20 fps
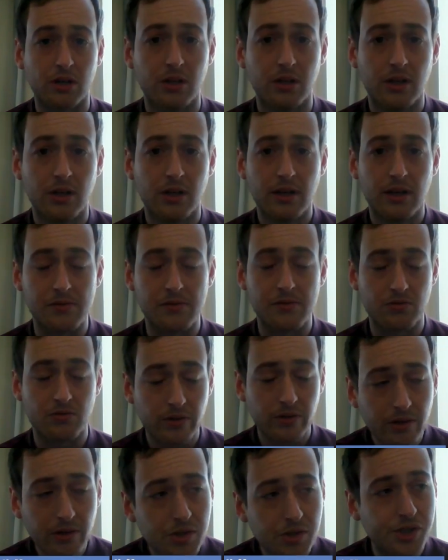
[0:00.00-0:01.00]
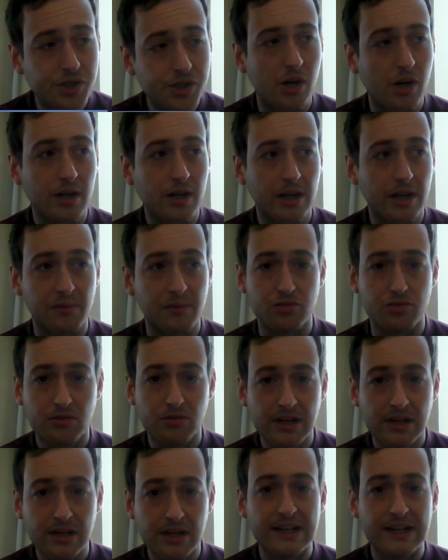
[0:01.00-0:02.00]
It was a real shock. It was
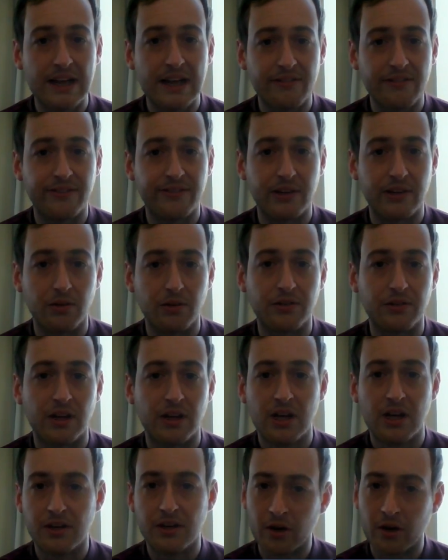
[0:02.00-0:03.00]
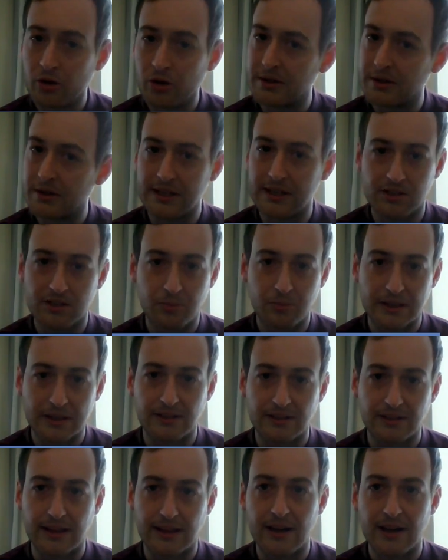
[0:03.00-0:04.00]
really left field. Nobody expected
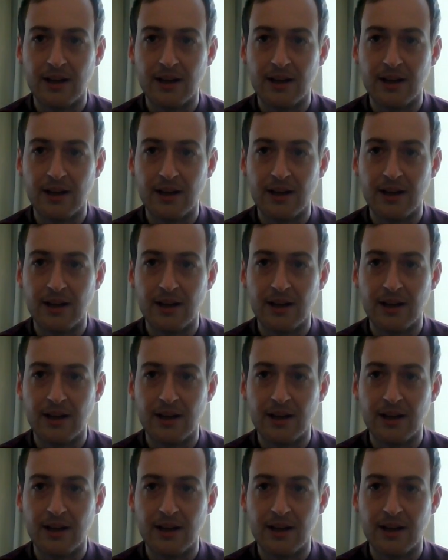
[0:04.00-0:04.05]
that.